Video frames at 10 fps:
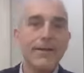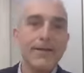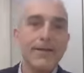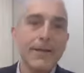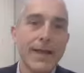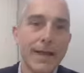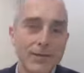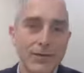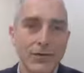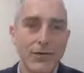and then the next
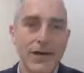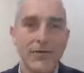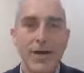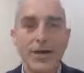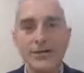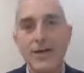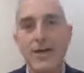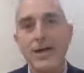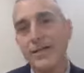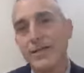2 to 5 pounds
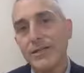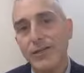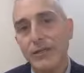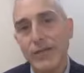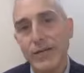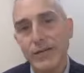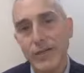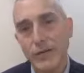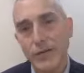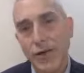until you've reached
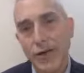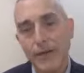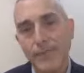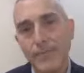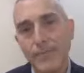your target.